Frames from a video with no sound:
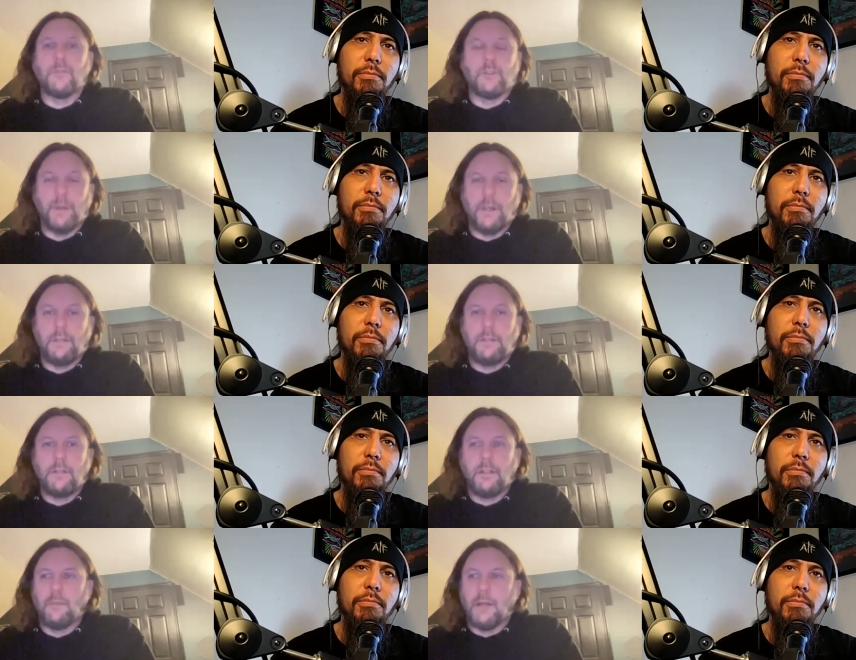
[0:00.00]
Speaker 1: for this band. And
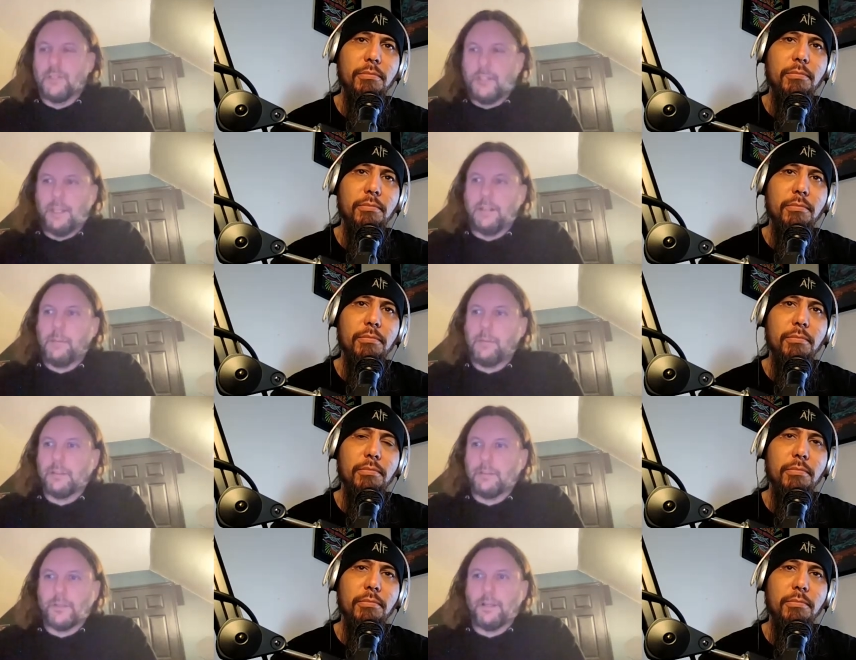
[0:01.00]
I'm not saying that because
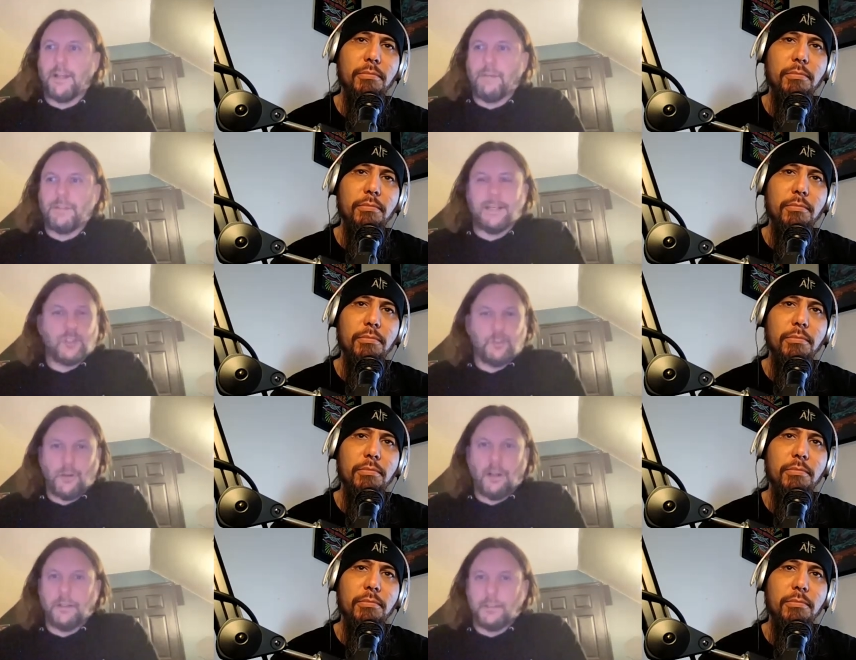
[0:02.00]
I'm trying to advertise this
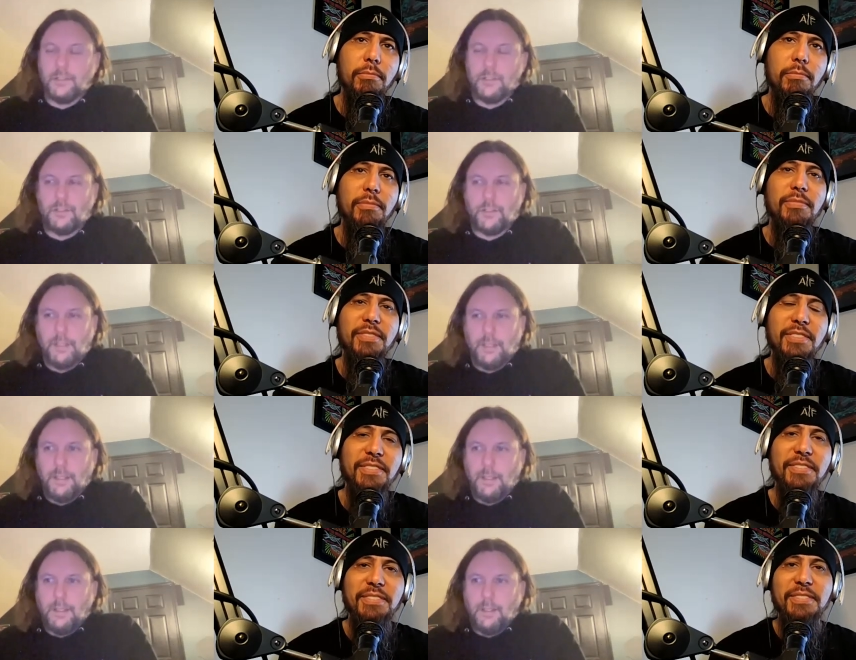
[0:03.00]
product. It just you
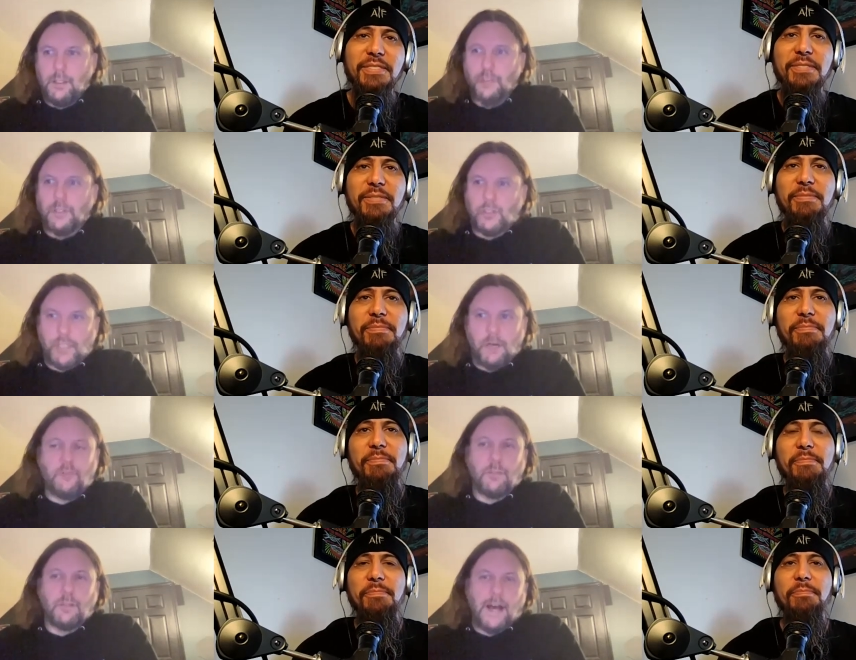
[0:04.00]
see it from
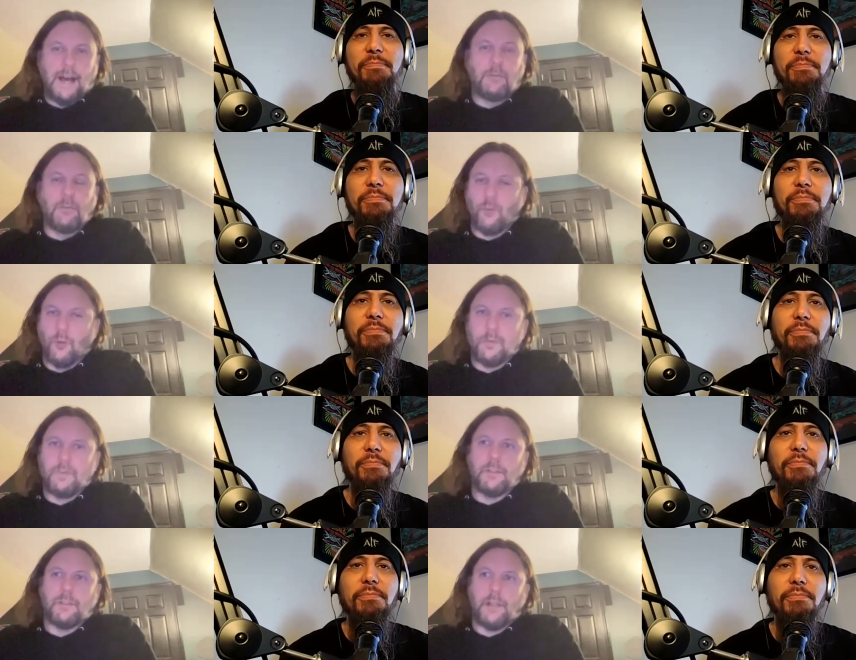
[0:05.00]
the live
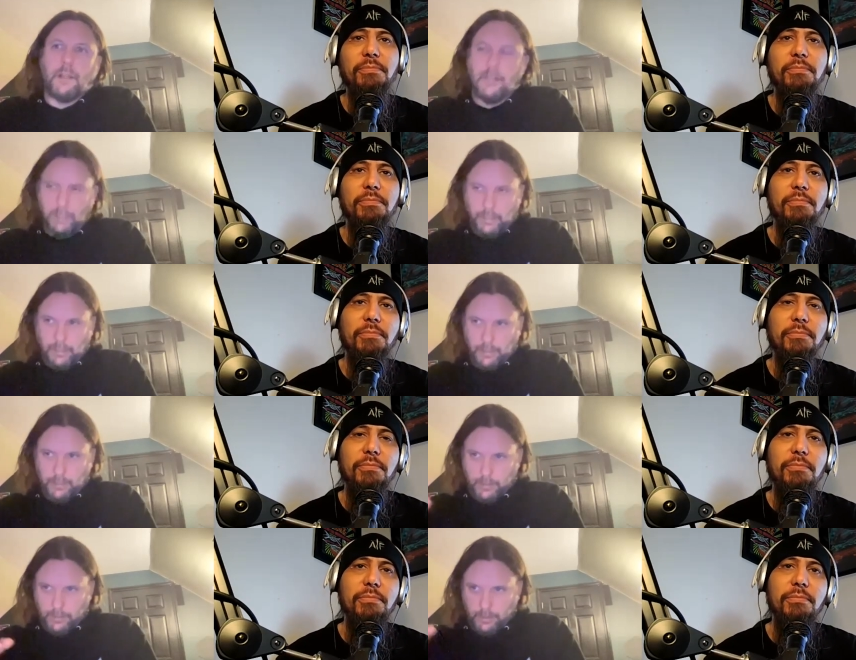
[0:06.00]
performances that.
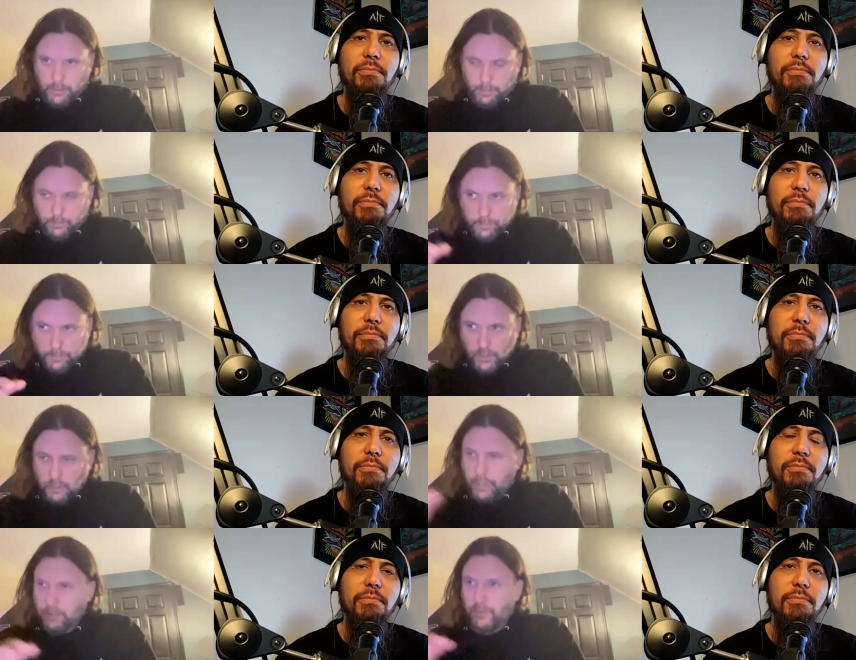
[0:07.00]
There's a
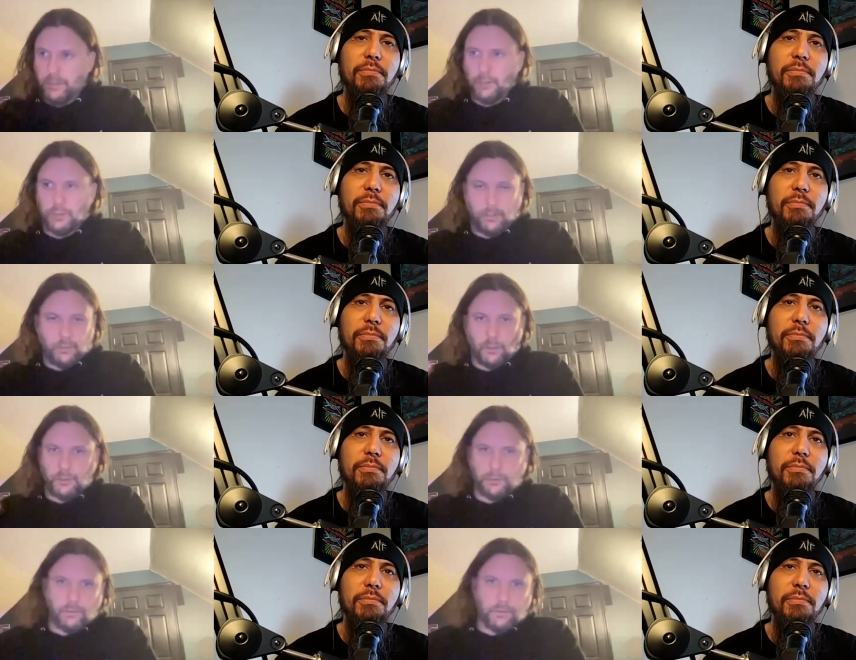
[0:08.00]
bunch of videos on our
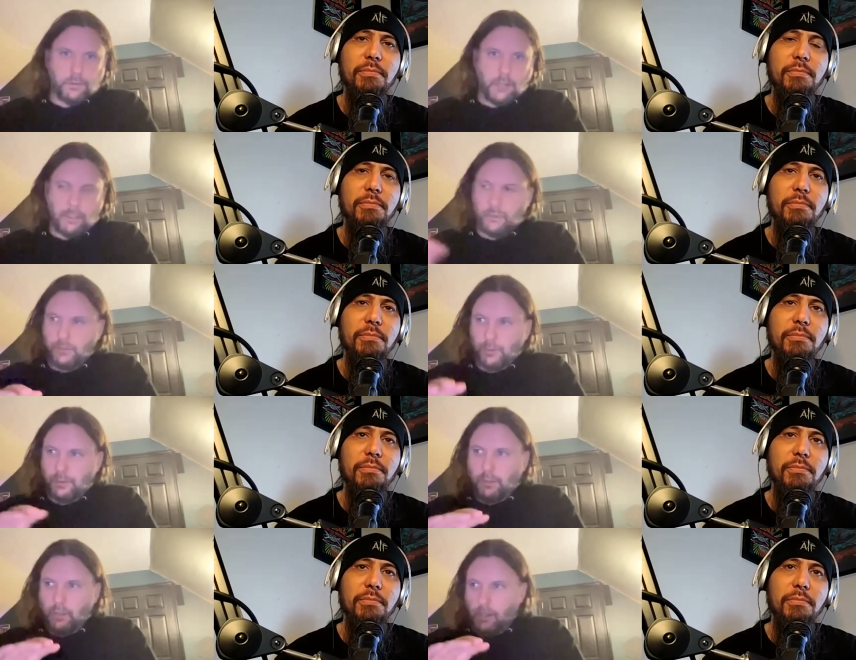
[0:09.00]
socials. All our socials
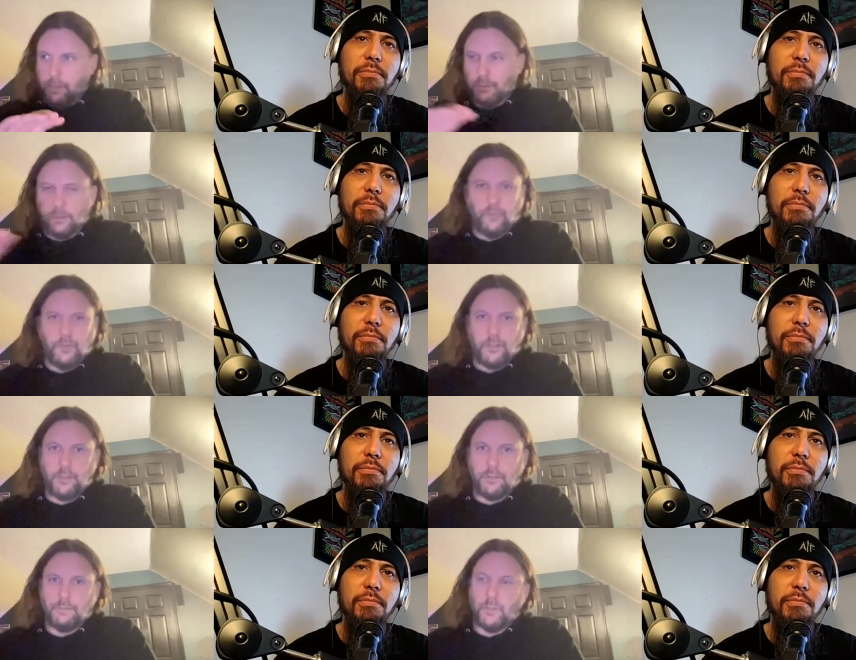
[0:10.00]
are Unearth
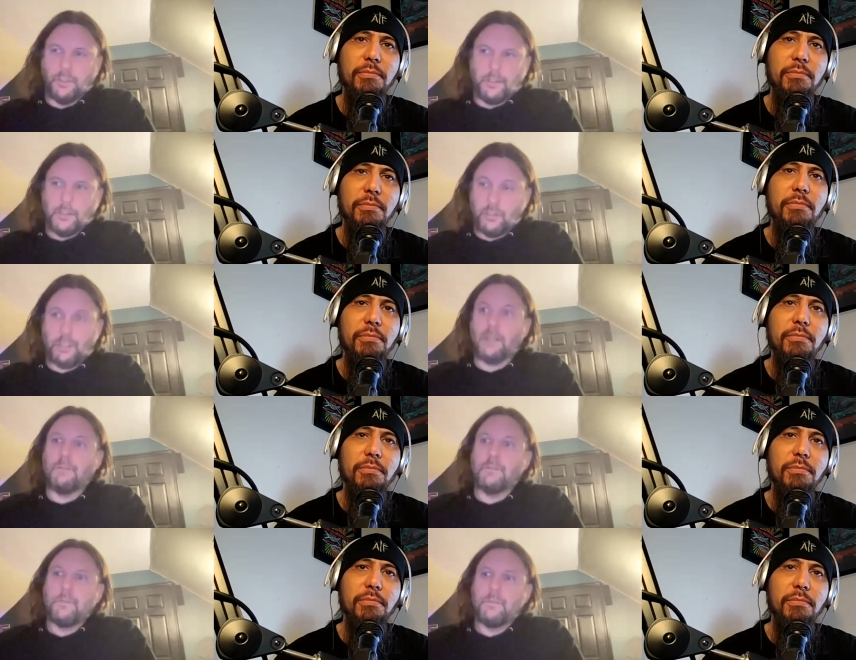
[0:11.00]
Official, and you can just see
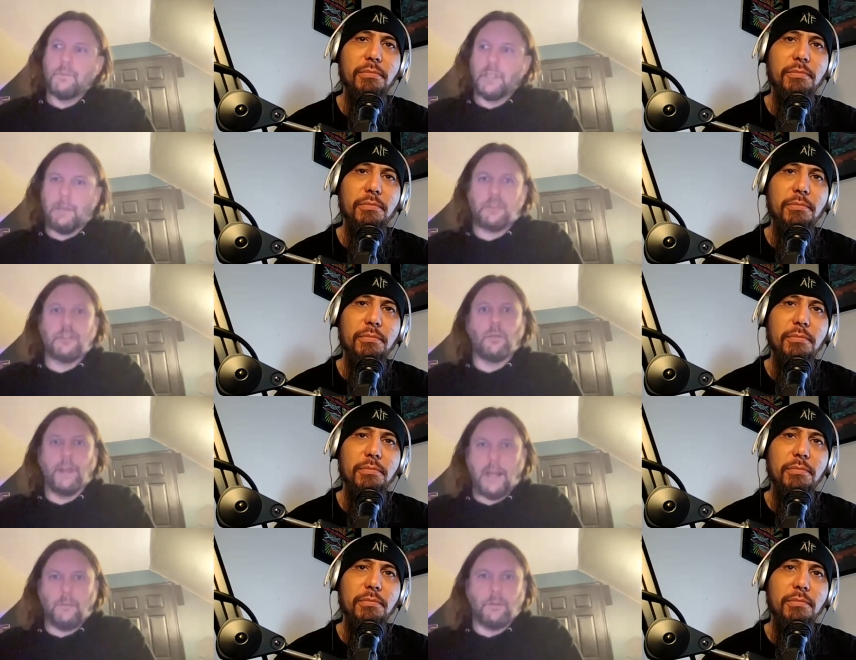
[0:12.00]
the chemistry that we
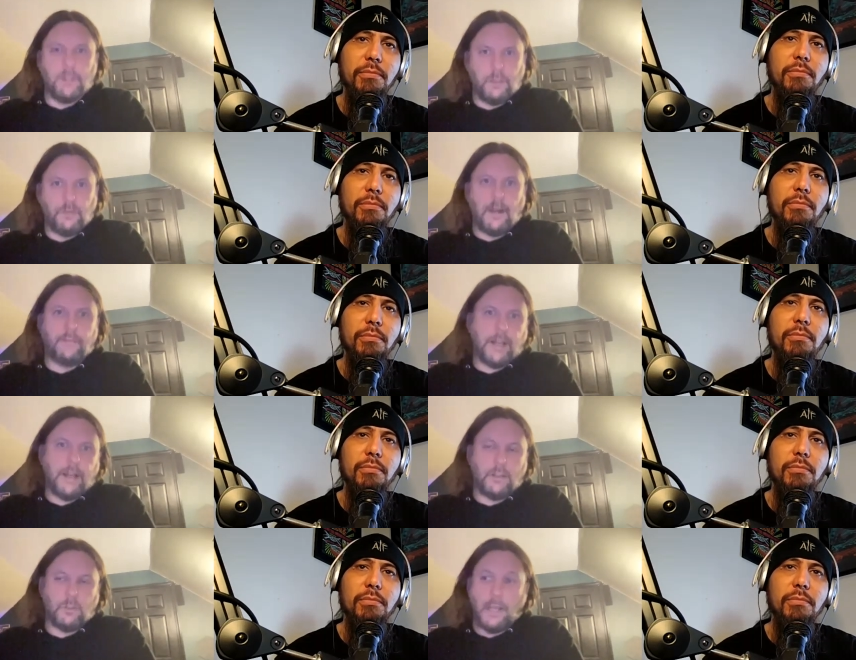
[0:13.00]
have with these five
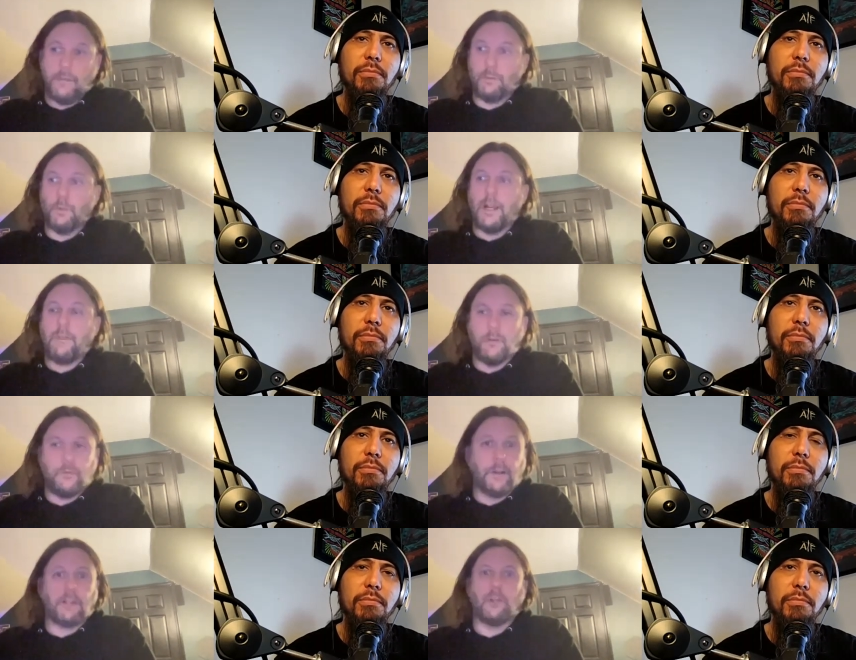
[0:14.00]
guys. And we're having a
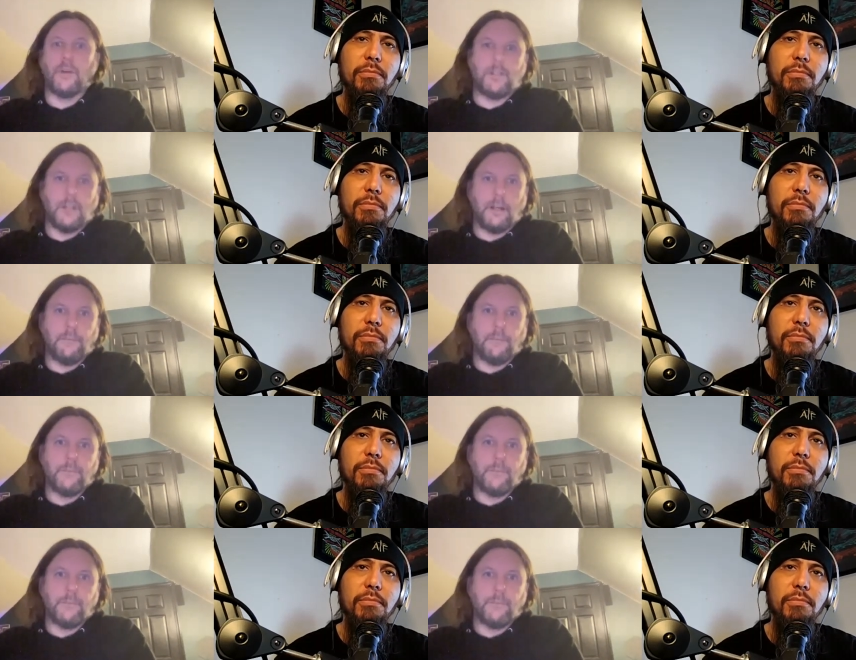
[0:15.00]
fucking great time,